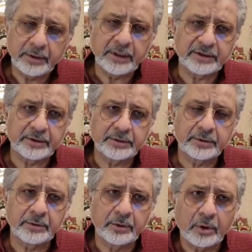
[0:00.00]

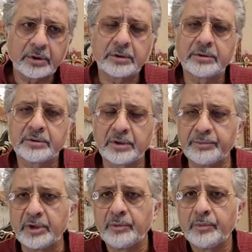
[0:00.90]
That's not
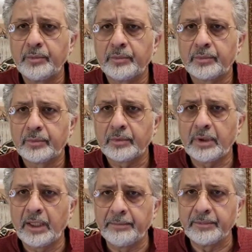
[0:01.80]
something
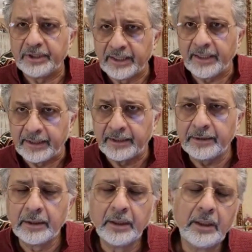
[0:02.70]
I'm denying.